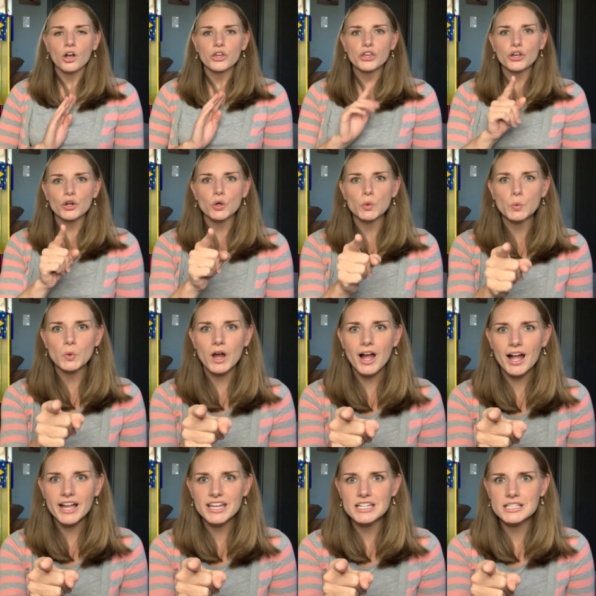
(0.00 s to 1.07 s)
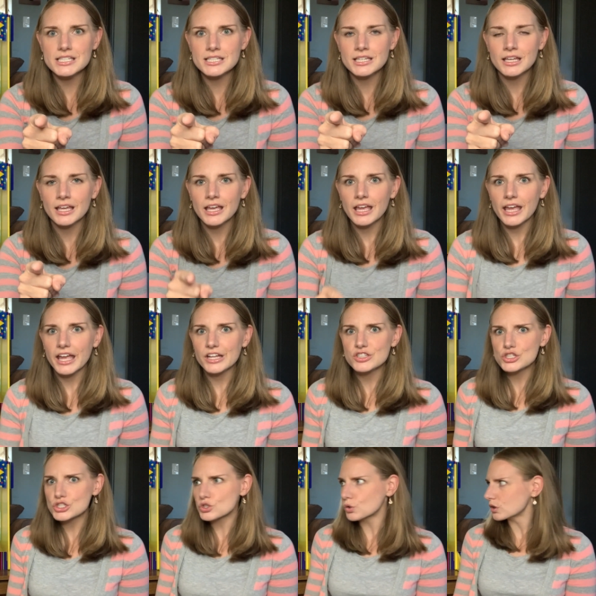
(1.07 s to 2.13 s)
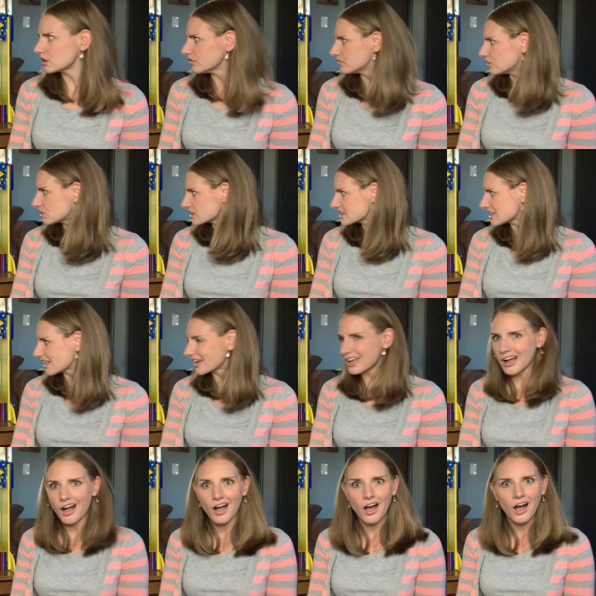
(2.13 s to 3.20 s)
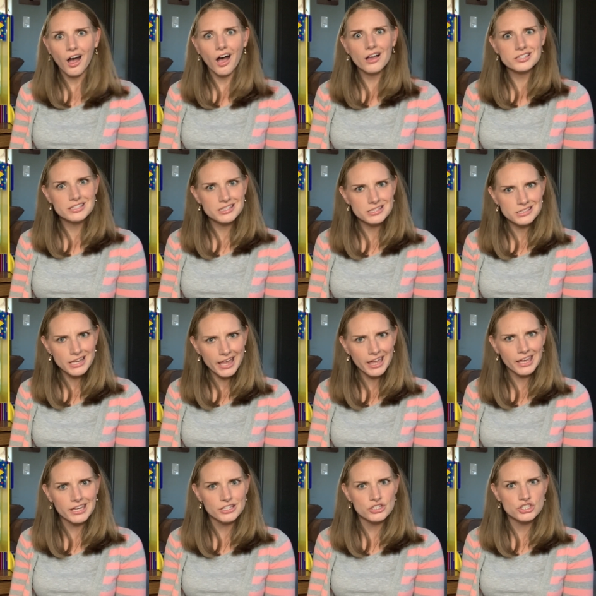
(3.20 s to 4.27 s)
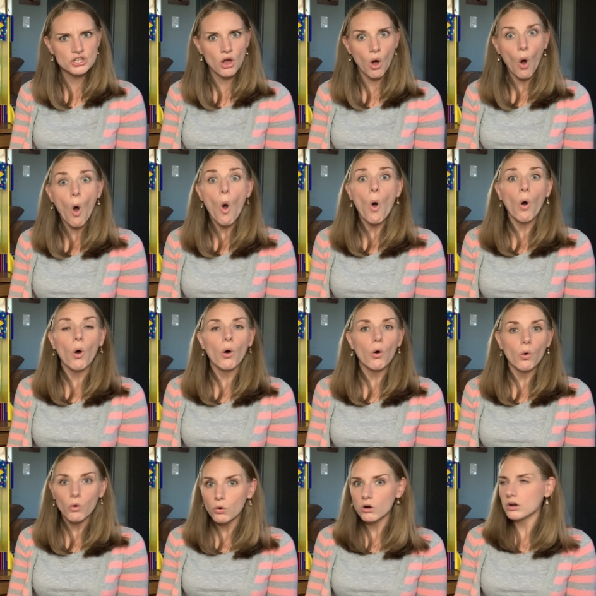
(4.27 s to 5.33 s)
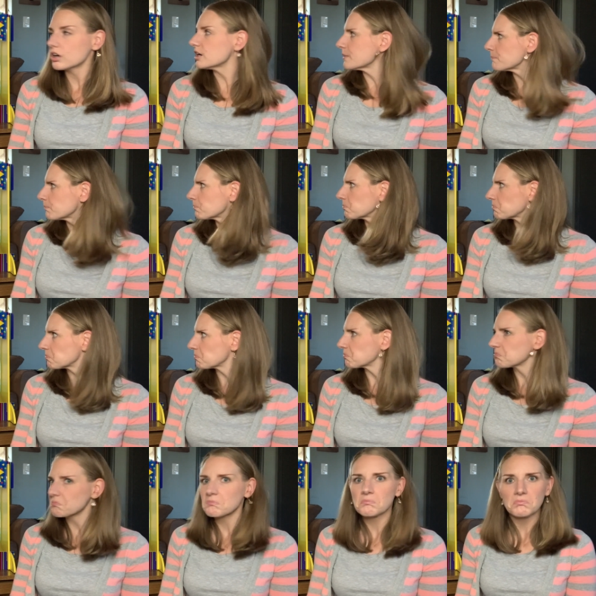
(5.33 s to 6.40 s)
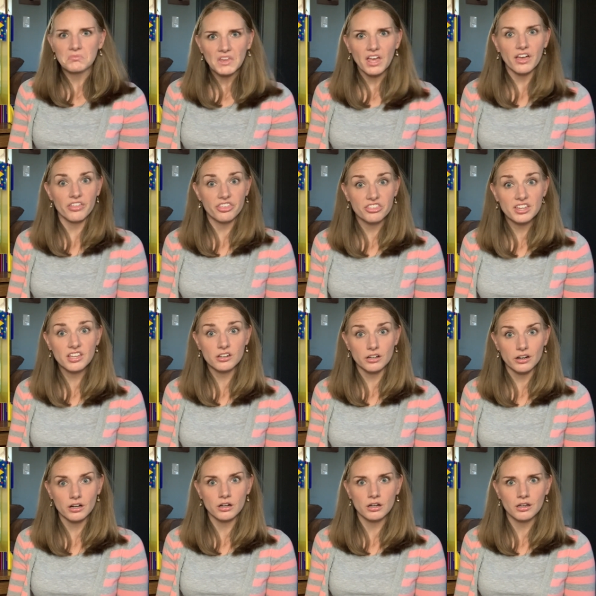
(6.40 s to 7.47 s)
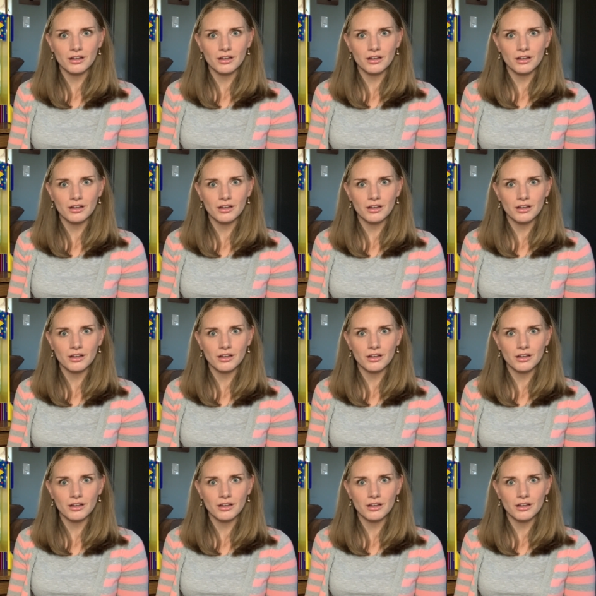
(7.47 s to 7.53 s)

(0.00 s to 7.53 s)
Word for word: You're right. It sort of looks like a stage or a theater.